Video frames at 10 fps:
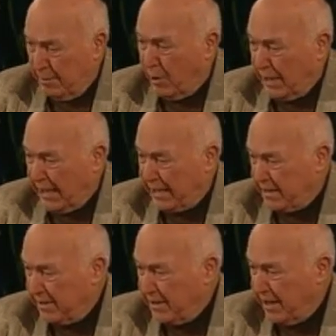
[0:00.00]

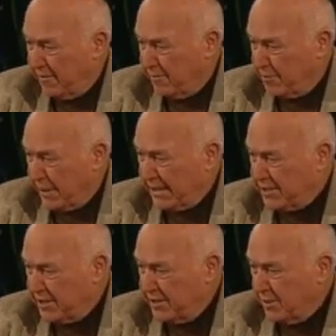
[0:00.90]
Molech, the god of
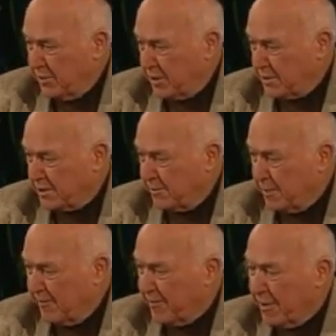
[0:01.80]
pleasure, the
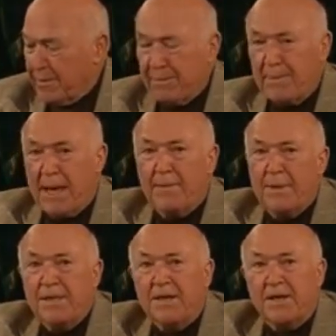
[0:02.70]
worship of
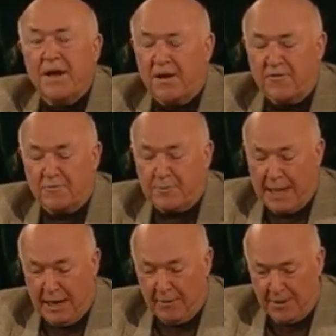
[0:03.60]
Mammon, the god of
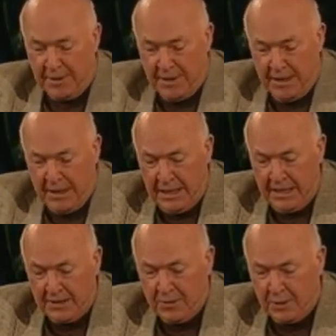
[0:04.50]
power,
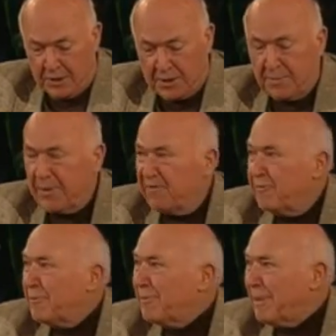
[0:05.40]
the worship
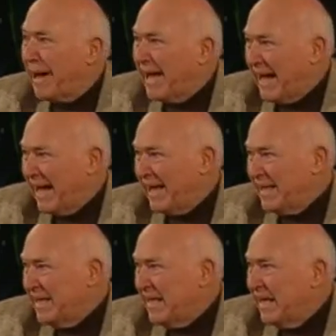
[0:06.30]
of
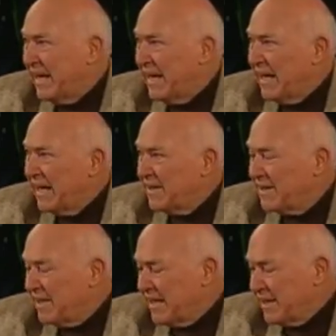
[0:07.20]
Baal,
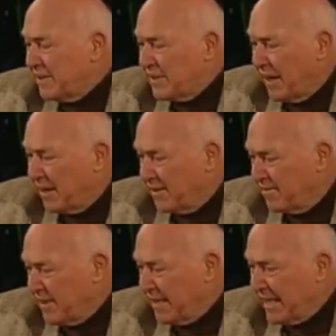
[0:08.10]
the god
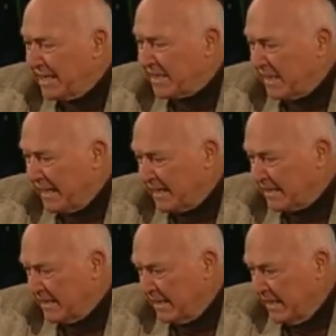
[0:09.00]
of the
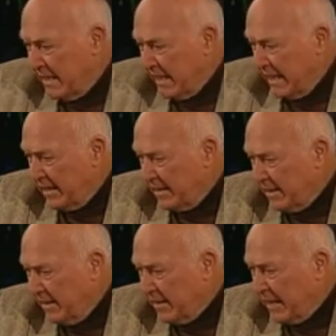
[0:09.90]
intellect,
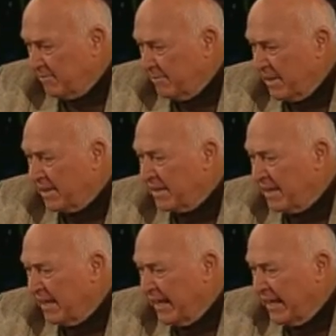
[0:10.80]
and that
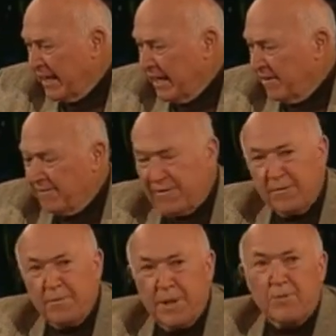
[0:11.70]
men
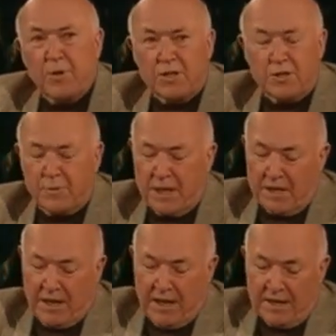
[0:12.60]
have been
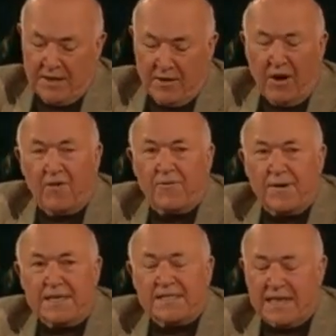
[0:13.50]
worshiping God and
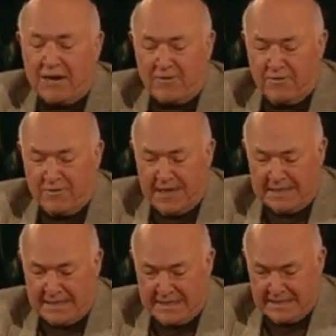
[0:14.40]
offering
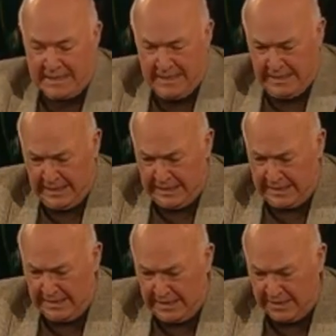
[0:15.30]
sacrifices
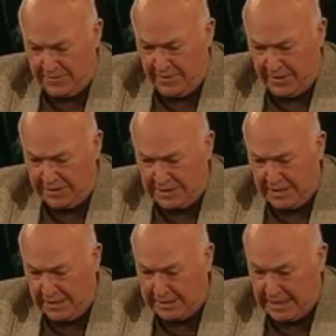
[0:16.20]
unto these false
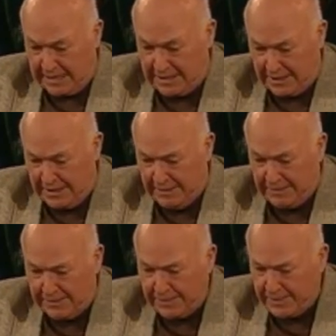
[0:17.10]
gods, actually,
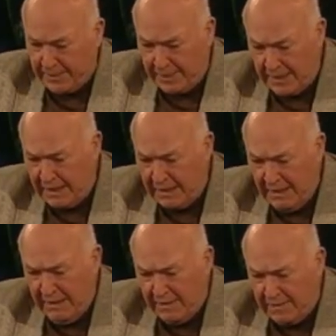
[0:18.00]

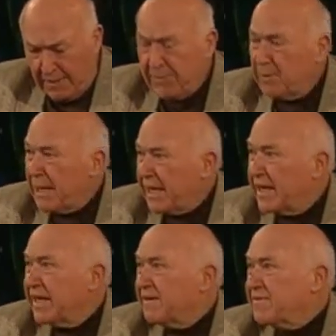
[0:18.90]
from the
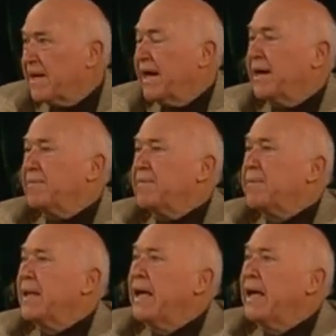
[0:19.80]
beginning of time.